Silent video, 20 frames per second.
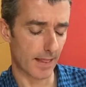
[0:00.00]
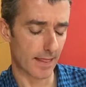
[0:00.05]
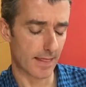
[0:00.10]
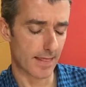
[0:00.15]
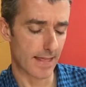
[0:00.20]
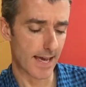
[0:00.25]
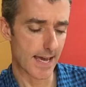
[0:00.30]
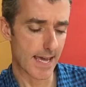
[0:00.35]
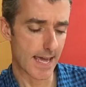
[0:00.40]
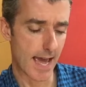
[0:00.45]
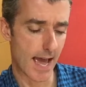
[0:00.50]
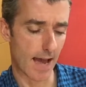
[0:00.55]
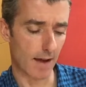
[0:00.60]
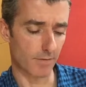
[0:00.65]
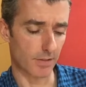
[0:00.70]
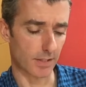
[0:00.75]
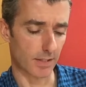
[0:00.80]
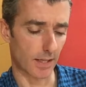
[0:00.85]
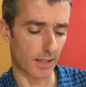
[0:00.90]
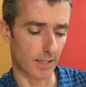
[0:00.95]
They
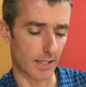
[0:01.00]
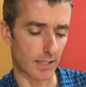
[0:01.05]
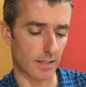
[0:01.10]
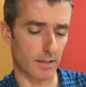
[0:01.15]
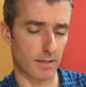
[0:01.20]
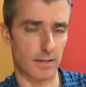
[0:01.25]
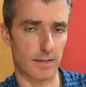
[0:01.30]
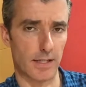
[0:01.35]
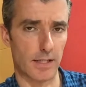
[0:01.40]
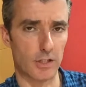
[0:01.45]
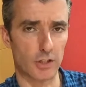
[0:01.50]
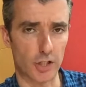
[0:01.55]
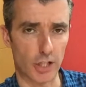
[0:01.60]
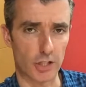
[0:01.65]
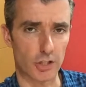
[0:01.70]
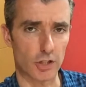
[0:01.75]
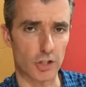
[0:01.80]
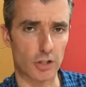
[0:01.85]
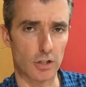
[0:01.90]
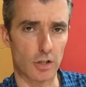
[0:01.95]
have studied
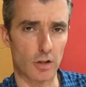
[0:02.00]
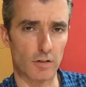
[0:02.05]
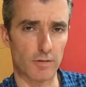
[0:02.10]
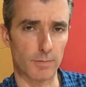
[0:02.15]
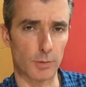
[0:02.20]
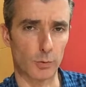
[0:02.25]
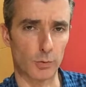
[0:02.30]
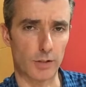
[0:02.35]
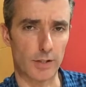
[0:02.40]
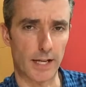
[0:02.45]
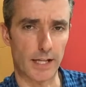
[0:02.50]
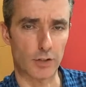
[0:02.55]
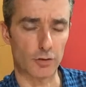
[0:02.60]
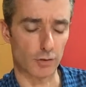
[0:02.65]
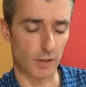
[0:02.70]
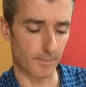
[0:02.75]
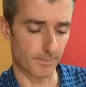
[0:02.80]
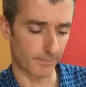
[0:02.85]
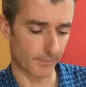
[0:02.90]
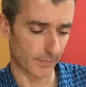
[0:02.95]
ingestion of
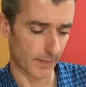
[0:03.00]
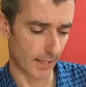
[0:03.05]
maltodextrin,